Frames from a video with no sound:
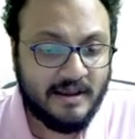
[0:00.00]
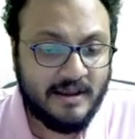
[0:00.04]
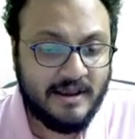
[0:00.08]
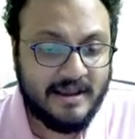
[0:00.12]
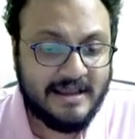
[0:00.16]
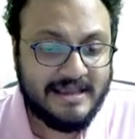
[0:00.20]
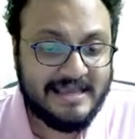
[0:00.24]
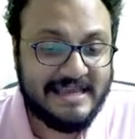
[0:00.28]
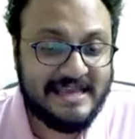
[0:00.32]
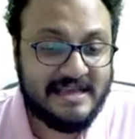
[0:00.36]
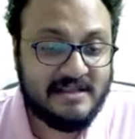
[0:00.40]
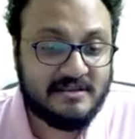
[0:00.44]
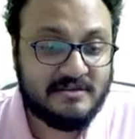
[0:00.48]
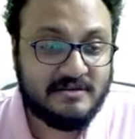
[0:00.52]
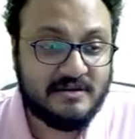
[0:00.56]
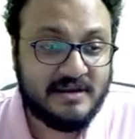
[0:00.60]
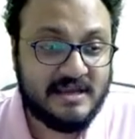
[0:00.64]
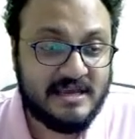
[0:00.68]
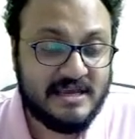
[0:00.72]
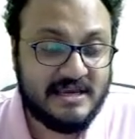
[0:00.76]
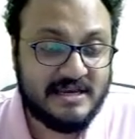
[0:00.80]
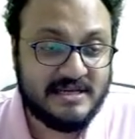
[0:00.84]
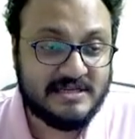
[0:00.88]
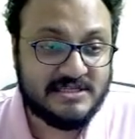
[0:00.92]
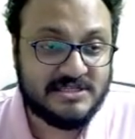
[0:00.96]

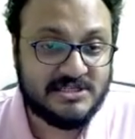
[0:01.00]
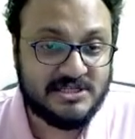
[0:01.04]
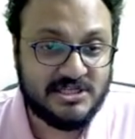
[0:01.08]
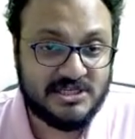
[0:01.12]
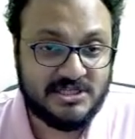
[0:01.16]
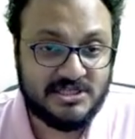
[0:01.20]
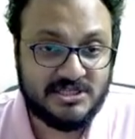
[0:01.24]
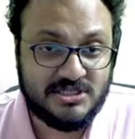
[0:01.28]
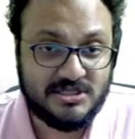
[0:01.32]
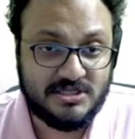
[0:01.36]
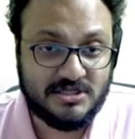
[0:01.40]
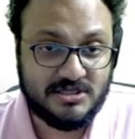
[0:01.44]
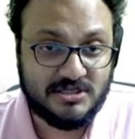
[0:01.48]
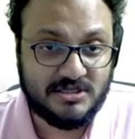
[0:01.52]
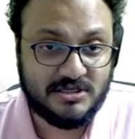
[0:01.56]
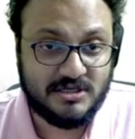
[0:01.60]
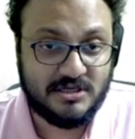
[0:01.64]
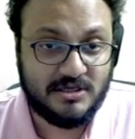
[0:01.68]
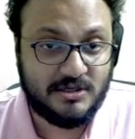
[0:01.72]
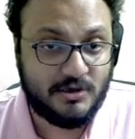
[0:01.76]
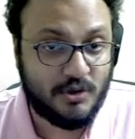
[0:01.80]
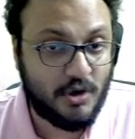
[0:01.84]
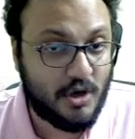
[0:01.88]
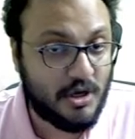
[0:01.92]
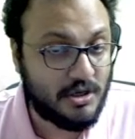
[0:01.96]
E3 is just
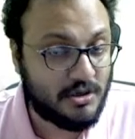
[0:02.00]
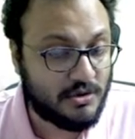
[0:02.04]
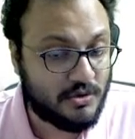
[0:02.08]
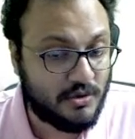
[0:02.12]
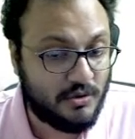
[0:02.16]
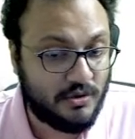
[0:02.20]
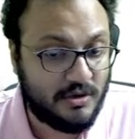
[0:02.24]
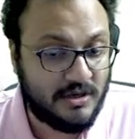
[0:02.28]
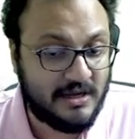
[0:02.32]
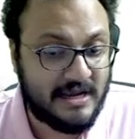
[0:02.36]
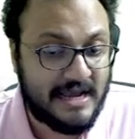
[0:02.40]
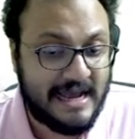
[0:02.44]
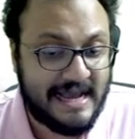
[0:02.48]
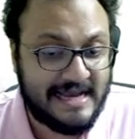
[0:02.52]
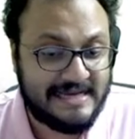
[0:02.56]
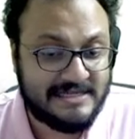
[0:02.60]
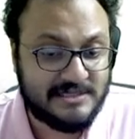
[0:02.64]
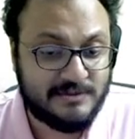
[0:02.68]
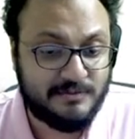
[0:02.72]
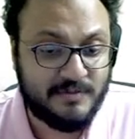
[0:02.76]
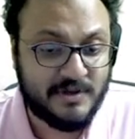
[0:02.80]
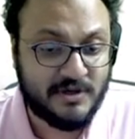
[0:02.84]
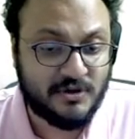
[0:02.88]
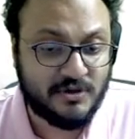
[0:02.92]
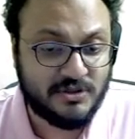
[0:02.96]
not good guys
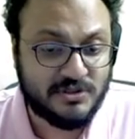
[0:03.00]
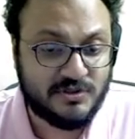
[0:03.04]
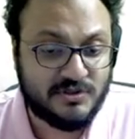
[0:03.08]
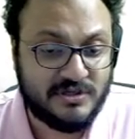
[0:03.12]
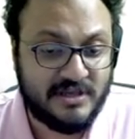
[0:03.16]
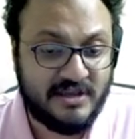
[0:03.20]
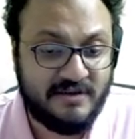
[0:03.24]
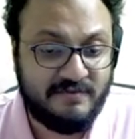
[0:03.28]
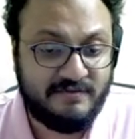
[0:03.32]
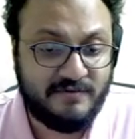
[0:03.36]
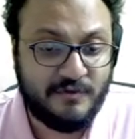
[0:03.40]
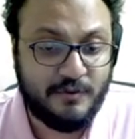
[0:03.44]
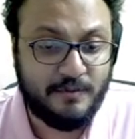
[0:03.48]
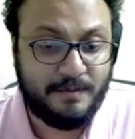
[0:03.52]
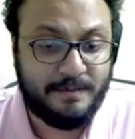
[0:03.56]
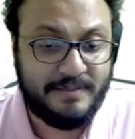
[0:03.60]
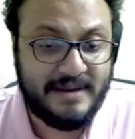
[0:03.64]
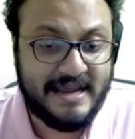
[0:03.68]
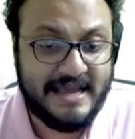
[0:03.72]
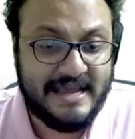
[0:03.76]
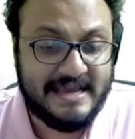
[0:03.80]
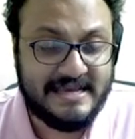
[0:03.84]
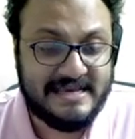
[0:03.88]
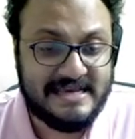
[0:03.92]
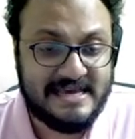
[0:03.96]
because if you
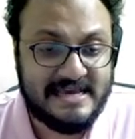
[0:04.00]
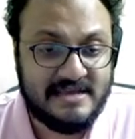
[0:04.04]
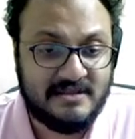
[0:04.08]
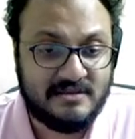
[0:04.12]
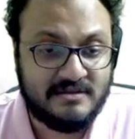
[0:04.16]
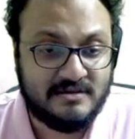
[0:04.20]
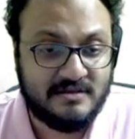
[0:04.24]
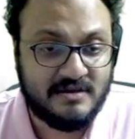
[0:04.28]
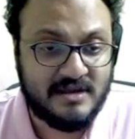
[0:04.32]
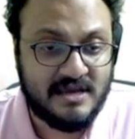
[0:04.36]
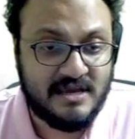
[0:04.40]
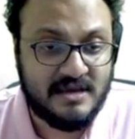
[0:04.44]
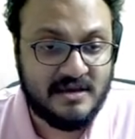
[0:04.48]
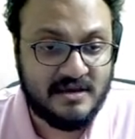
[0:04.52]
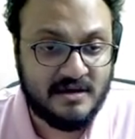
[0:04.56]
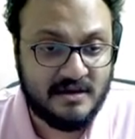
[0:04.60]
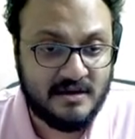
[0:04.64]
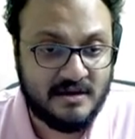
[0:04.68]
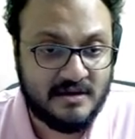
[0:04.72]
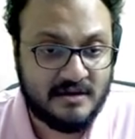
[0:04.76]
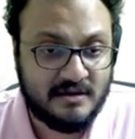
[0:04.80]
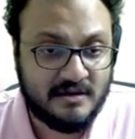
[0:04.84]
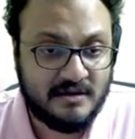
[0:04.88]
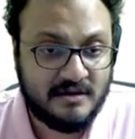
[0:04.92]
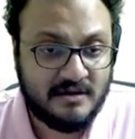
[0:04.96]
play e3
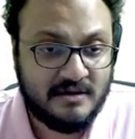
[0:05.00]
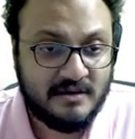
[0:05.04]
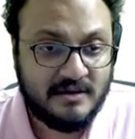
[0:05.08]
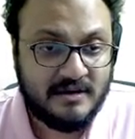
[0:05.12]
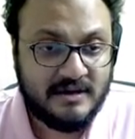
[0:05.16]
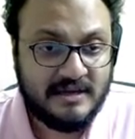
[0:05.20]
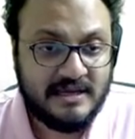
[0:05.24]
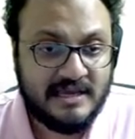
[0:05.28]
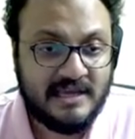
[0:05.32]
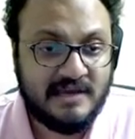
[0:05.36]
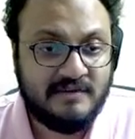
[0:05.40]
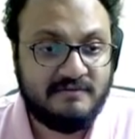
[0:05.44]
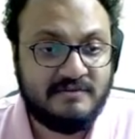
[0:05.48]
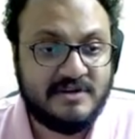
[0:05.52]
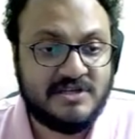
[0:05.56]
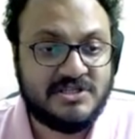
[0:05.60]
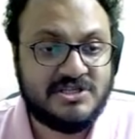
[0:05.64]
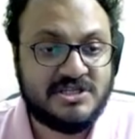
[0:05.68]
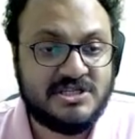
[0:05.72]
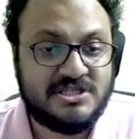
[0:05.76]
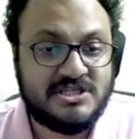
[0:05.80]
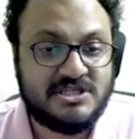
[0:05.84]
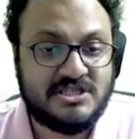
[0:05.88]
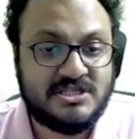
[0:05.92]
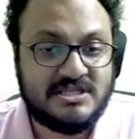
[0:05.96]
here he will
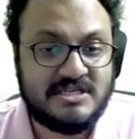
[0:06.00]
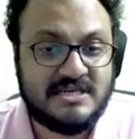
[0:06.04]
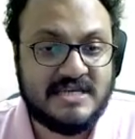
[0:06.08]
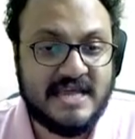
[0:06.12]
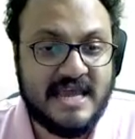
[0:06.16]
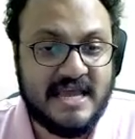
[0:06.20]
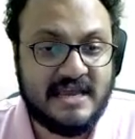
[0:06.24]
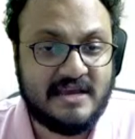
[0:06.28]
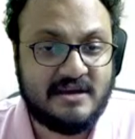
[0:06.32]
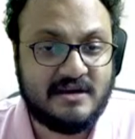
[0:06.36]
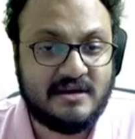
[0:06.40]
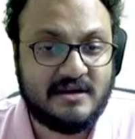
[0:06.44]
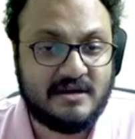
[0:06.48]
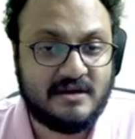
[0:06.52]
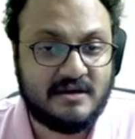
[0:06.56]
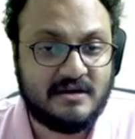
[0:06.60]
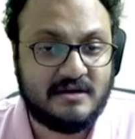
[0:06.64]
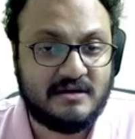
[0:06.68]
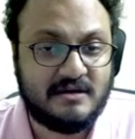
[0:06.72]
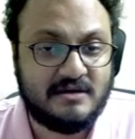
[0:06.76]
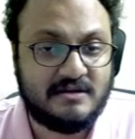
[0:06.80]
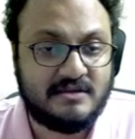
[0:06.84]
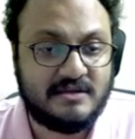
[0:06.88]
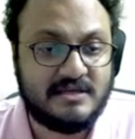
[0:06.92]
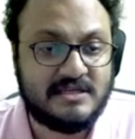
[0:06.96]
just take
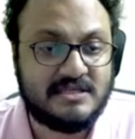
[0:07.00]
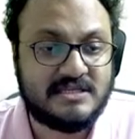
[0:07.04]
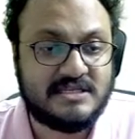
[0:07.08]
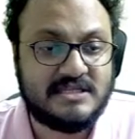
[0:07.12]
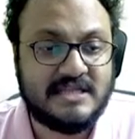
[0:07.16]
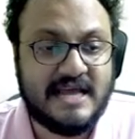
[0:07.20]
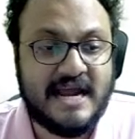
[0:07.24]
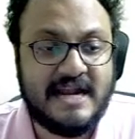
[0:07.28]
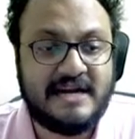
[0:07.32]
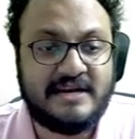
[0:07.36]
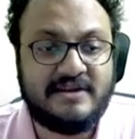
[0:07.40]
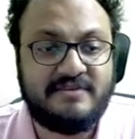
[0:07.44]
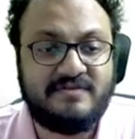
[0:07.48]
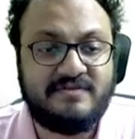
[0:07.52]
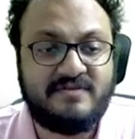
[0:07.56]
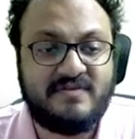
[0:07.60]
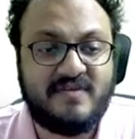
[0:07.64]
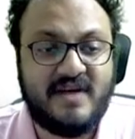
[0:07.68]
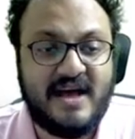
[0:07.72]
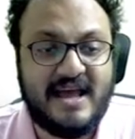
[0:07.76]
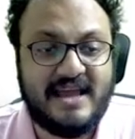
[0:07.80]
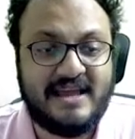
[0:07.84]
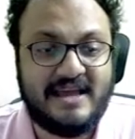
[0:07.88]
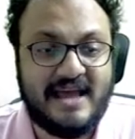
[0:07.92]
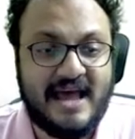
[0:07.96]
this knight
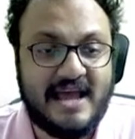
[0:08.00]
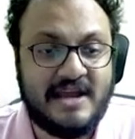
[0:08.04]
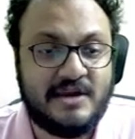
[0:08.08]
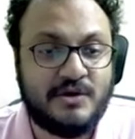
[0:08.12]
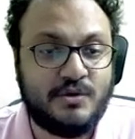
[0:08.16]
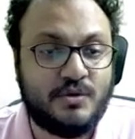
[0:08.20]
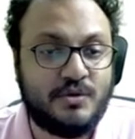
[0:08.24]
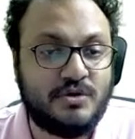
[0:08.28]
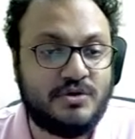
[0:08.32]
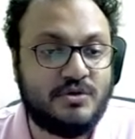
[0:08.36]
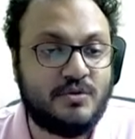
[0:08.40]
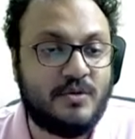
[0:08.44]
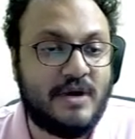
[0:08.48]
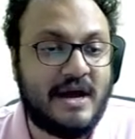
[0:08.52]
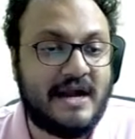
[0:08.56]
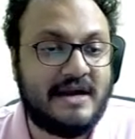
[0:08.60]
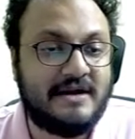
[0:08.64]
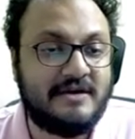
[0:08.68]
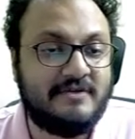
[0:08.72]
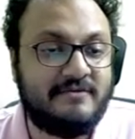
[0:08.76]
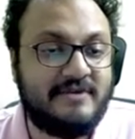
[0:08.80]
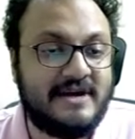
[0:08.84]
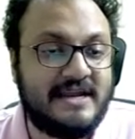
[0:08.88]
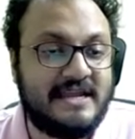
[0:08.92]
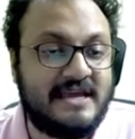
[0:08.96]
f5 i know you had a
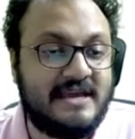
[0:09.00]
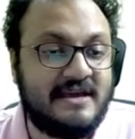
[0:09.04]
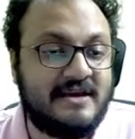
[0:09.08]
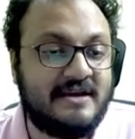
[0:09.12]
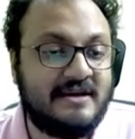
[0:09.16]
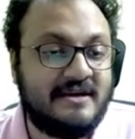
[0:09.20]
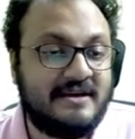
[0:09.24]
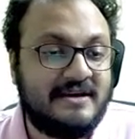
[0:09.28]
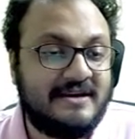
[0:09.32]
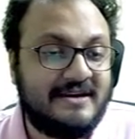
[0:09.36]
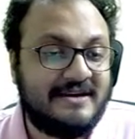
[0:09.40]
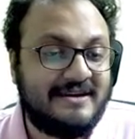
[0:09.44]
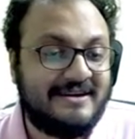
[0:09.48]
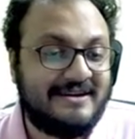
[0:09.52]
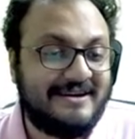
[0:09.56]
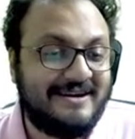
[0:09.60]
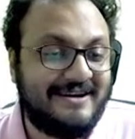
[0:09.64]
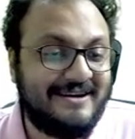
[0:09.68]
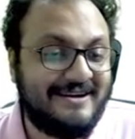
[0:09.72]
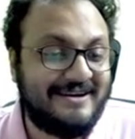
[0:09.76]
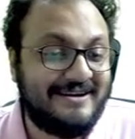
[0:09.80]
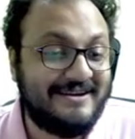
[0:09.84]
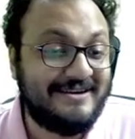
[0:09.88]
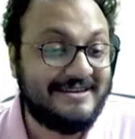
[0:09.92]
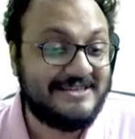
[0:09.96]
very
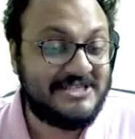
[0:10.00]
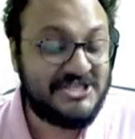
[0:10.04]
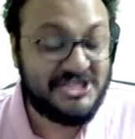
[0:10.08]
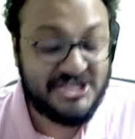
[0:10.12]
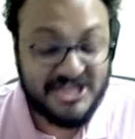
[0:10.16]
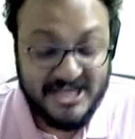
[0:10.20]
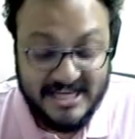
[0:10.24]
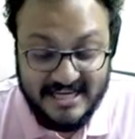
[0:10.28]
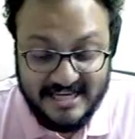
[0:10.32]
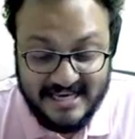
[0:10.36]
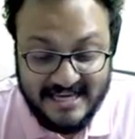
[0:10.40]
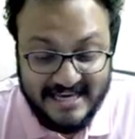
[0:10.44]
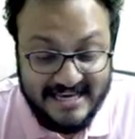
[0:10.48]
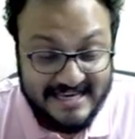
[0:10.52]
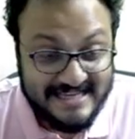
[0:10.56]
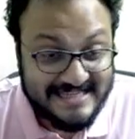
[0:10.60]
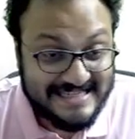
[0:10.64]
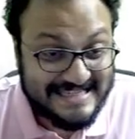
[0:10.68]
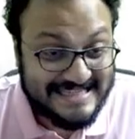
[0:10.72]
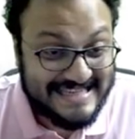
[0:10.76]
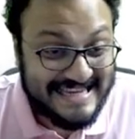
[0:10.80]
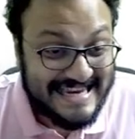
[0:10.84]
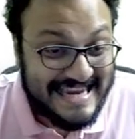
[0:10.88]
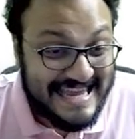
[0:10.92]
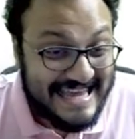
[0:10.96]
uh, cheeky
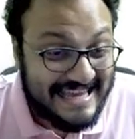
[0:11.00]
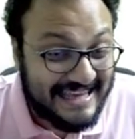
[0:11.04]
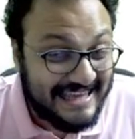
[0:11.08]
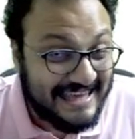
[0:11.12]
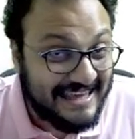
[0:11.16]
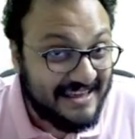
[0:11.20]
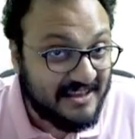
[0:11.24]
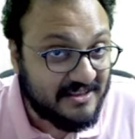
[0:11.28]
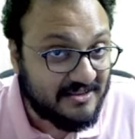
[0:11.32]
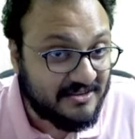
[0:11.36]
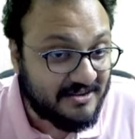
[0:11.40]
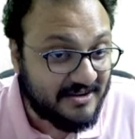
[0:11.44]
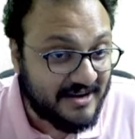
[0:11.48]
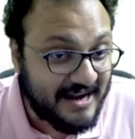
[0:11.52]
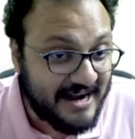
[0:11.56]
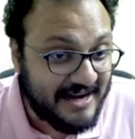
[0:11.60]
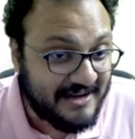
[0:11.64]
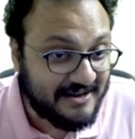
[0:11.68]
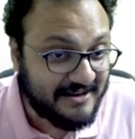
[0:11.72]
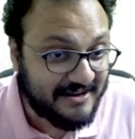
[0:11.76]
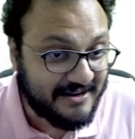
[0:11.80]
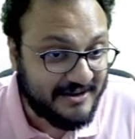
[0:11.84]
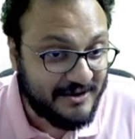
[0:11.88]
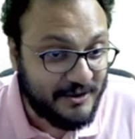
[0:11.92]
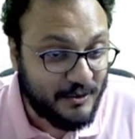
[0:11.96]
sneaky threat
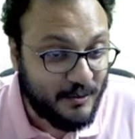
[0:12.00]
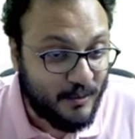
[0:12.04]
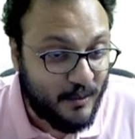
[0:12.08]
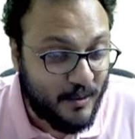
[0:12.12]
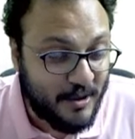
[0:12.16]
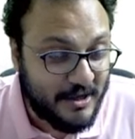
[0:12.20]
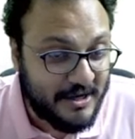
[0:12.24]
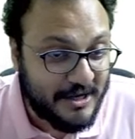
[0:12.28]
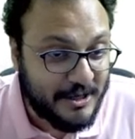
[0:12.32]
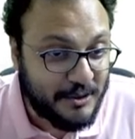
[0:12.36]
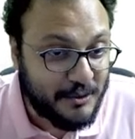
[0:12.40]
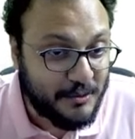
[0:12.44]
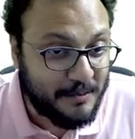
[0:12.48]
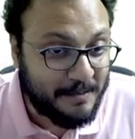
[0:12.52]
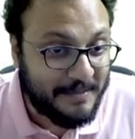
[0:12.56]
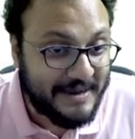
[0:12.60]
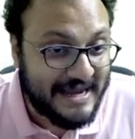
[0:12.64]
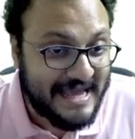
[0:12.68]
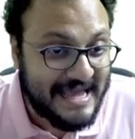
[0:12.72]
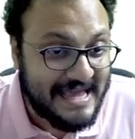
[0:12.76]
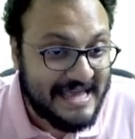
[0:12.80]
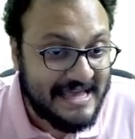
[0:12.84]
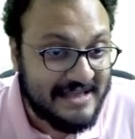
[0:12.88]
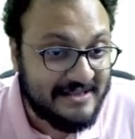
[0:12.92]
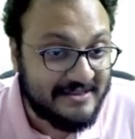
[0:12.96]
you wanted to
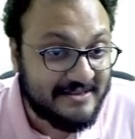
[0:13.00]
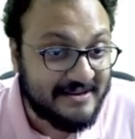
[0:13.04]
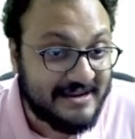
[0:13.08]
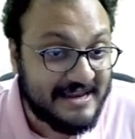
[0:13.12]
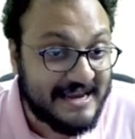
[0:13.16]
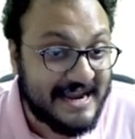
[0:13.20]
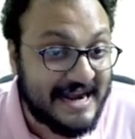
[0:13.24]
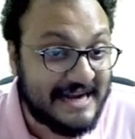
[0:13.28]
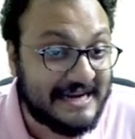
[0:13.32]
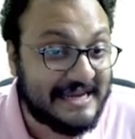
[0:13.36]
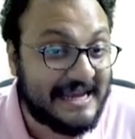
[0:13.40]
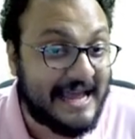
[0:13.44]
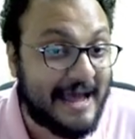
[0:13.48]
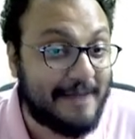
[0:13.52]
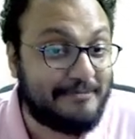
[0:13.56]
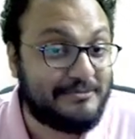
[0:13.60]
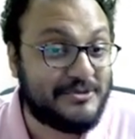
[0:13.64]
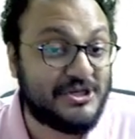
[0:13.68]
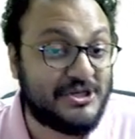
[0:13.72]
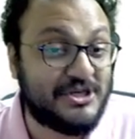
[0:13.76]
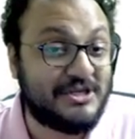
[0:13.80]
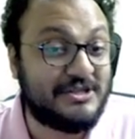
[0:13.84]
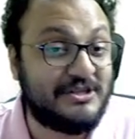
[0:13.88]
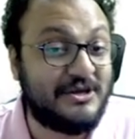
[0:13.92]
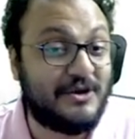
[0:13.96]
play e3 and
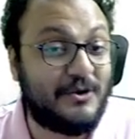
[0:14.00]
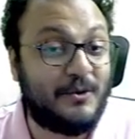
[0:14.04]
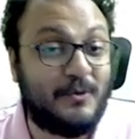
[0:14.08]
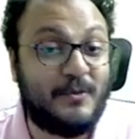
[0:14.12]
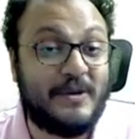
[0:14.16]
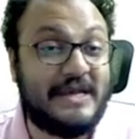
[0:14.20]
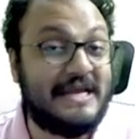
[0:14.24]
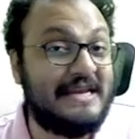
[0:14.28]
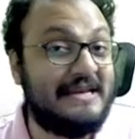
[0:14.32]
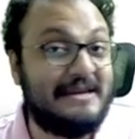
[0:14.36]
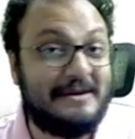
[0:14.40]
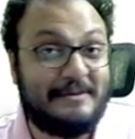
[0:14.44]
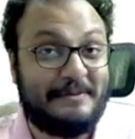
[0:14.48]
capture the queen